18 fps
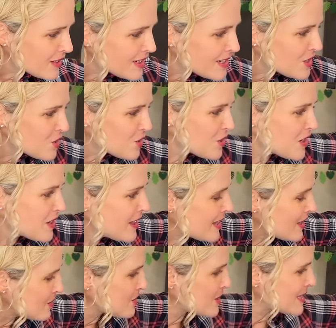to show you a
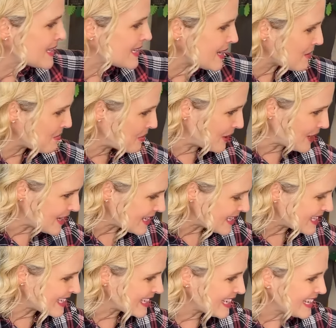little
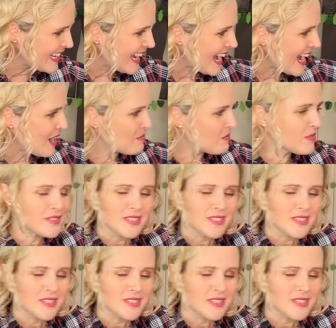snippet of